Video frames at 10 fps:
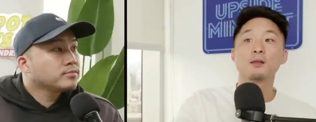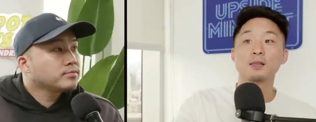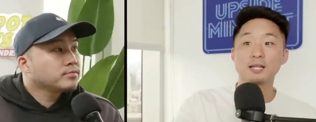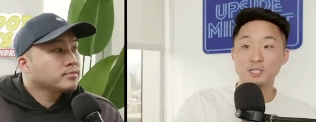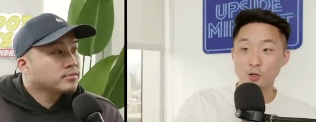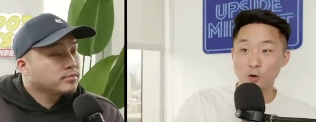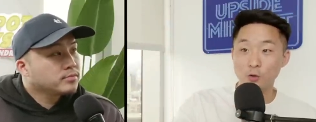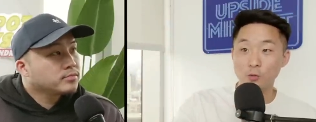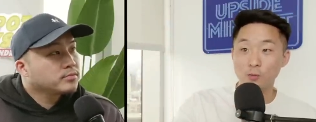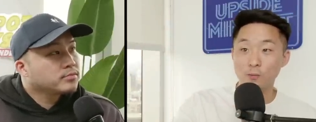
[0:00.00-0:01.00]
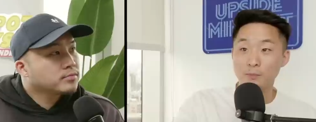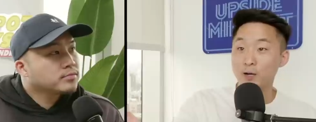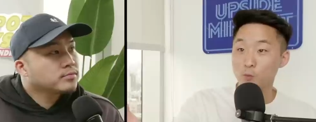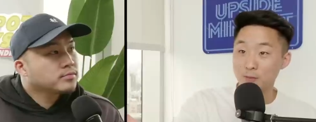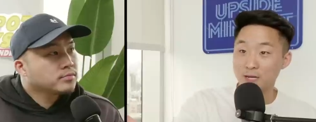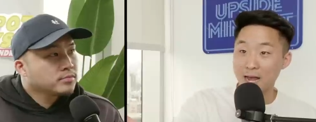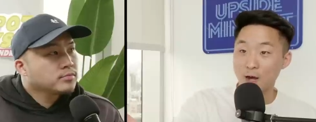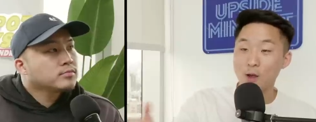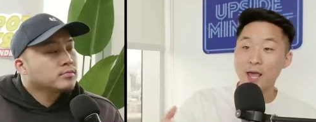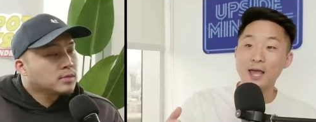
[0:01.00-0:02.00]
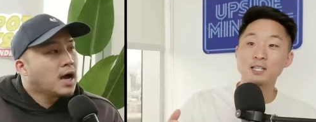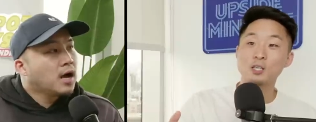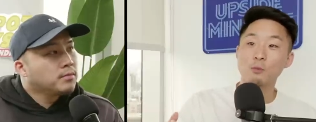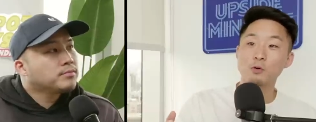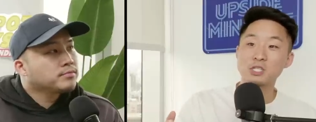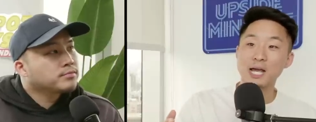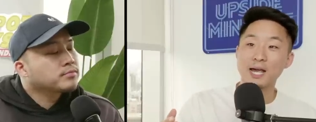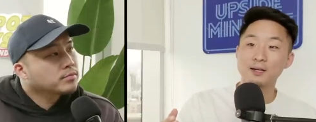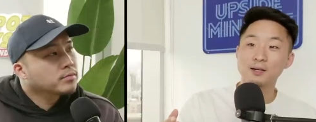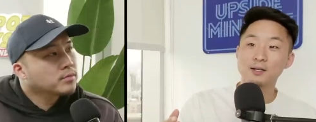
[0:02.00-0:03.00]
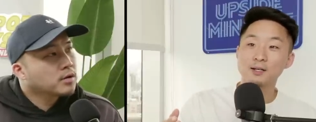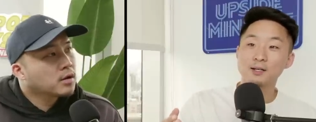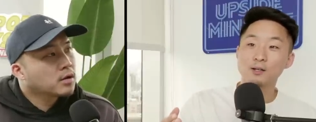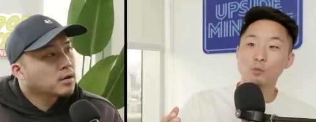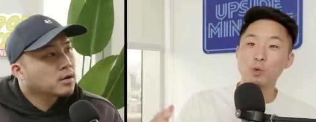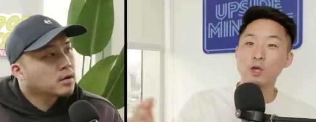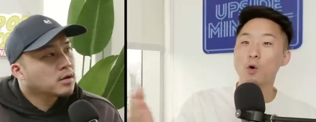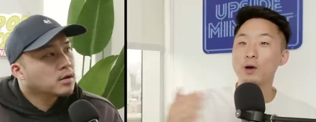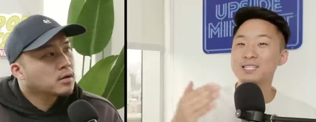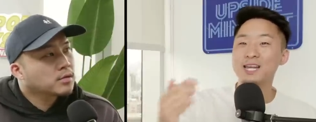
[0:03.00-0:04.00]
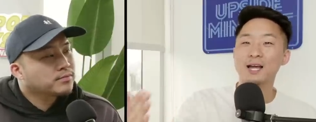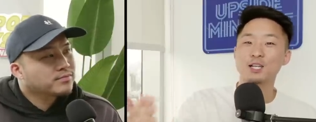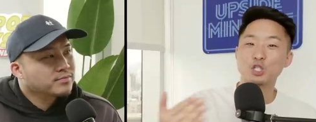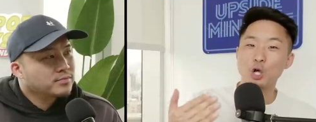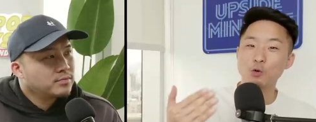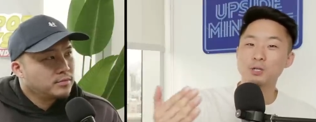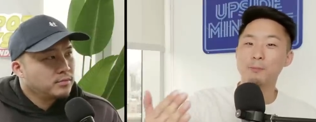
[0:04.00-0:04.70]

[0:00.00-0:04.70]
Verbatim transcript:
Speaker 1: Latino men and women now. And yeah. it's almost like we always kind of joked